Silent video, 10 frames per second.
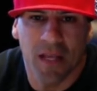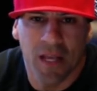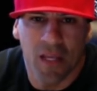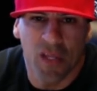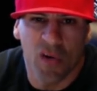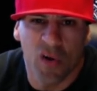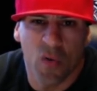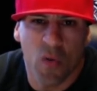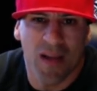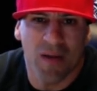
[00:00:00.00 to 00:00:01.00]
You don't know
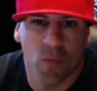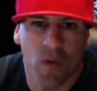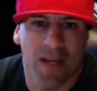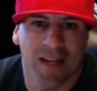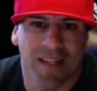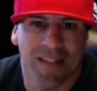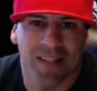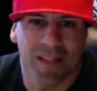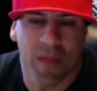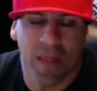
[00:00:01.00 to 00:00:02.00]
quite what it is in
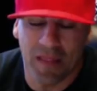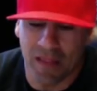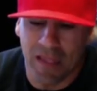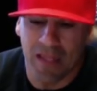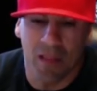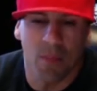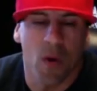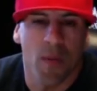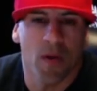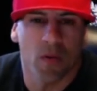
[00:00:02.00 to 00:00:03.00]
the in the heat of the
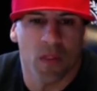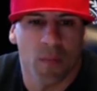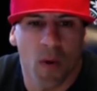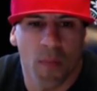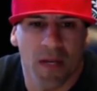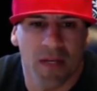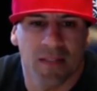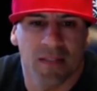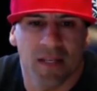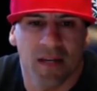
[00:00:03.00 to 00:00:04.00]
moment or in the moment in
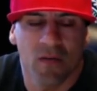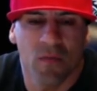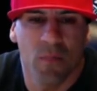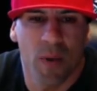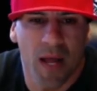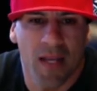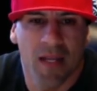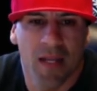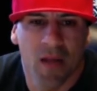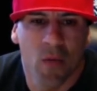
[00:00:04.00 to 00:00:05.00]
itself, but
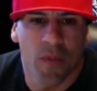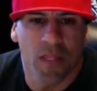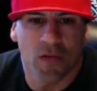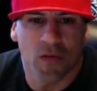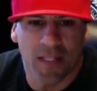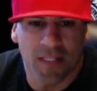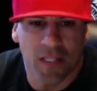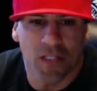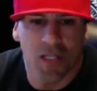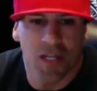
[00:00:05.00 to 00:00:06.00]
within
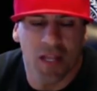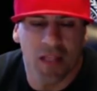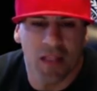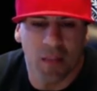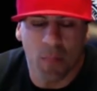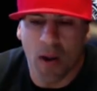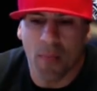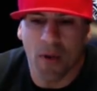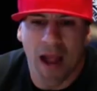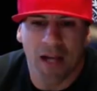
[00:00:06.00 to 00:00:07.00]
transition and then the proper
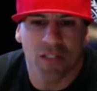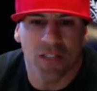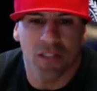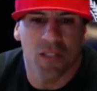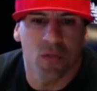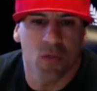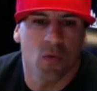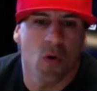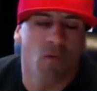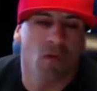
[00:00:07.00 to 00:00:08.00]
actions to
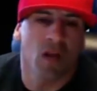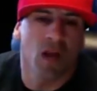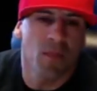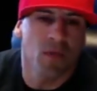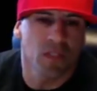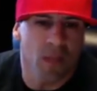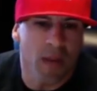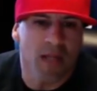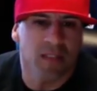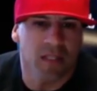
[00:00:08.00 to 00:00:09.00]
overcome those
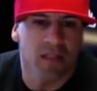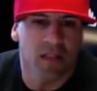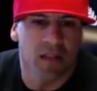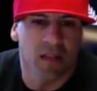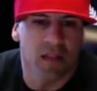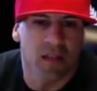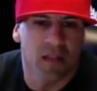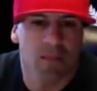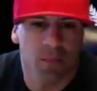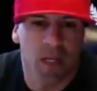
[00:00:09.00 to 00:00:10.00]
setbacks, then it,
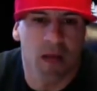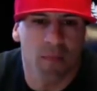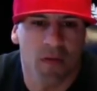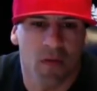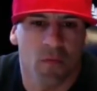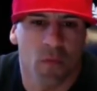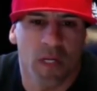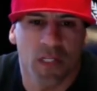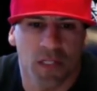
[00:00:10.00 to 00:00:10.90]
things become into fruition.